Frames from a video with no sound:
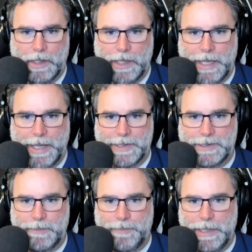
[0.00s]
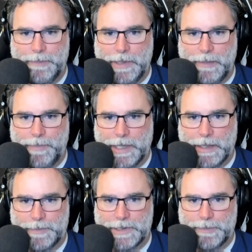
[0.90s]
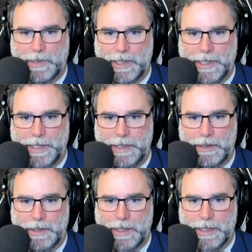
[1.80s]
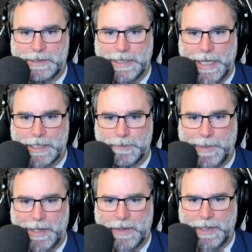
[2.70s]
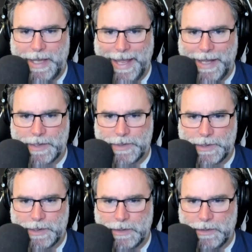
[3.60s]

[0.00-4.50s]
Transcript: Cast to BP pickup spline. Get attached parent actor.